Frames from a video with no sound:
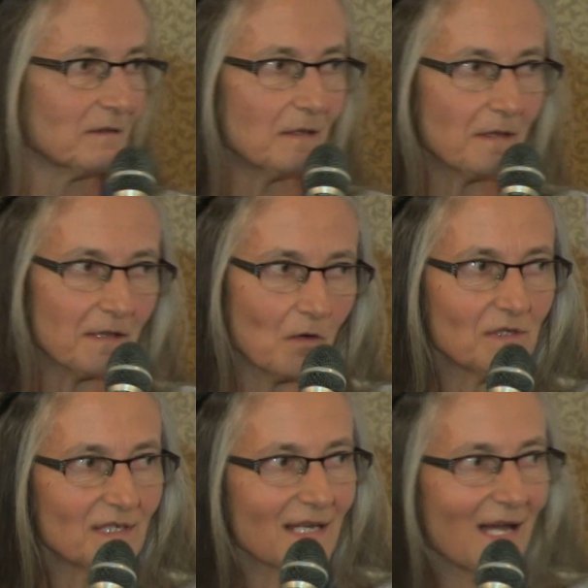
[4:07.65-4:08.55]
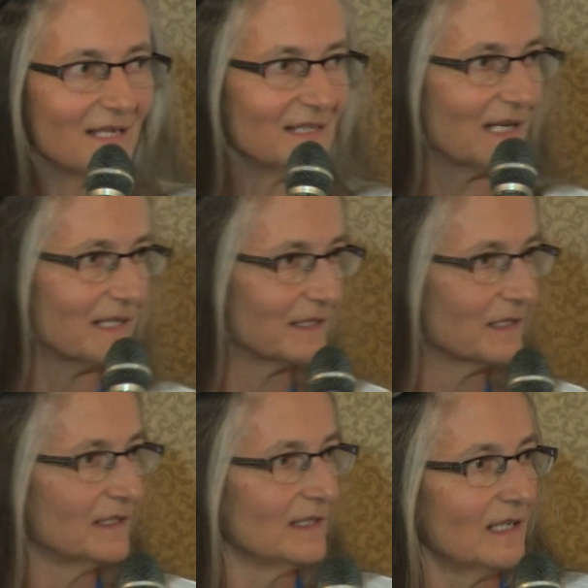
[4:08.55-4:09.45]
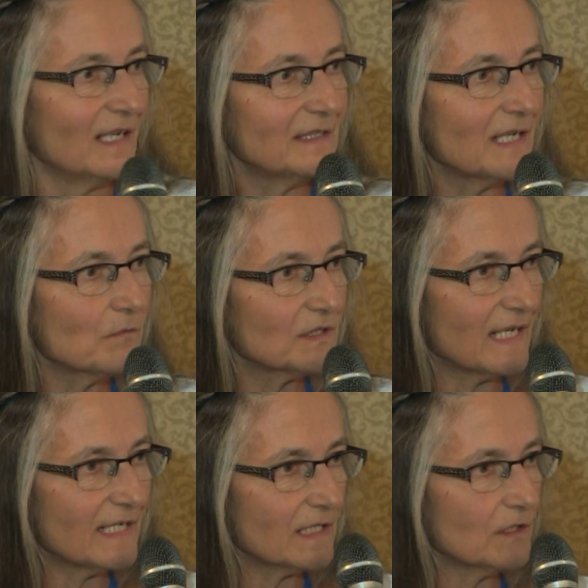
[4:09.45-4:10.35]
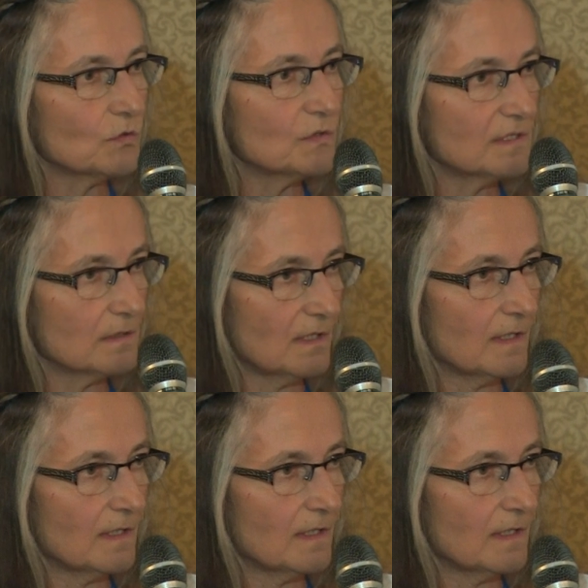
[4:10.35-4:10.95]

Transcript: This is only a guideline, and I would like to